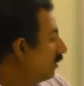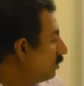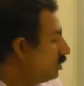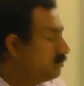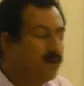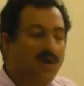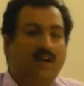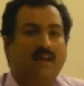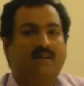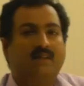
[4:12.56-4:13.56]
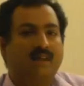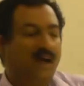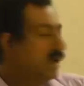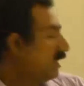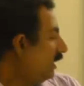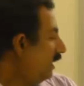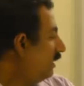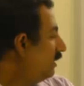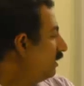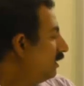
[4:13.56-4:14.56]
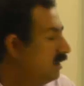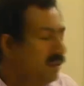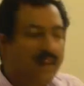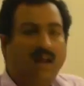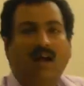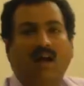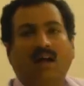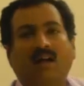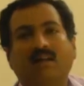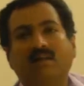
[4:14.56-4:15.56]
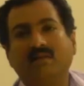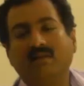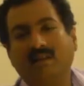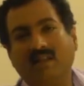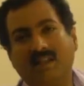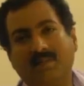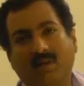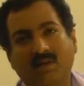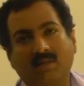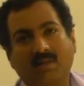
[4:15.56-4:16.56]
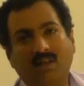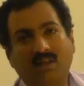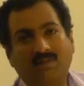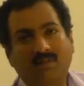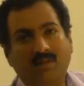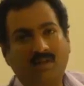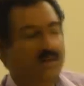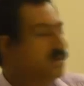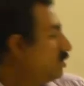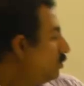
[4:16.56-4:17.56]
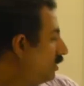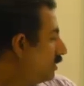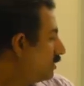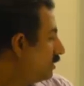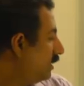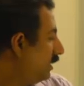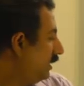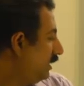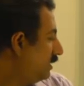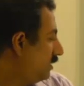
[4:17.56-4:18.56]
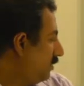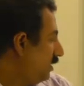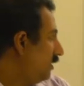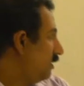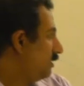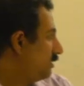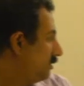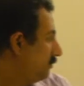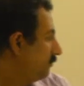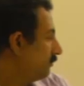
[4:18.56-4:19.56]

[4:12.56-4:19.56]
good products are again a responsibility of a business towards the intermediaries.